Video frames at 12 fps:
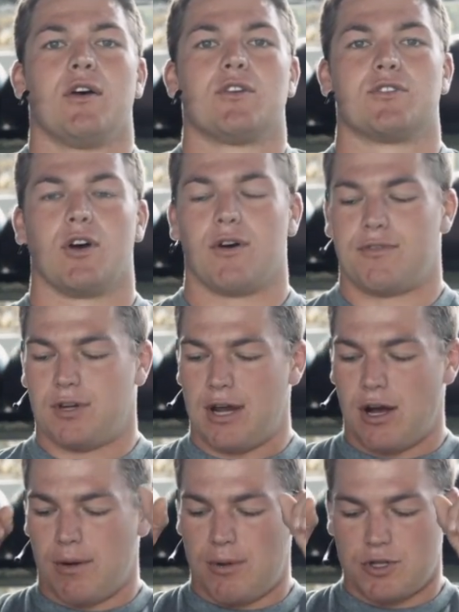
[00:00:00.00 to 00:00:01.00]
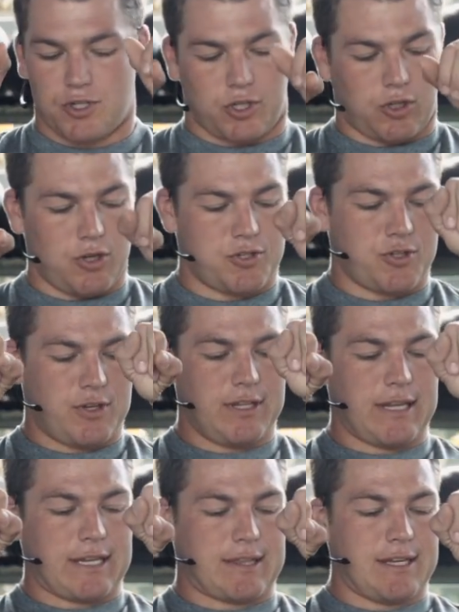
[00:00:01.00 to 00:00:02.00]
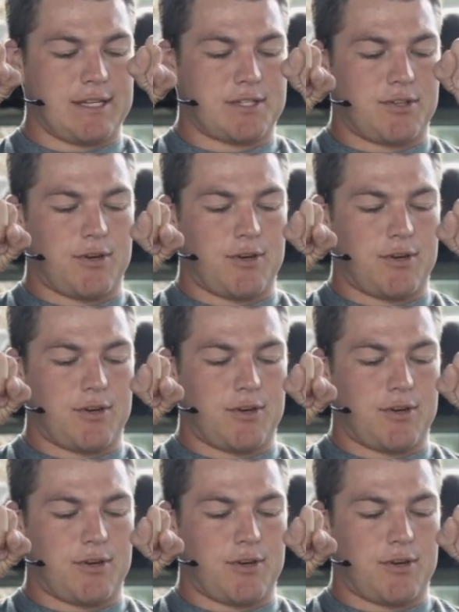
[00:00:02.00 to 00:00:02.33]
So if your elbows are closer in like this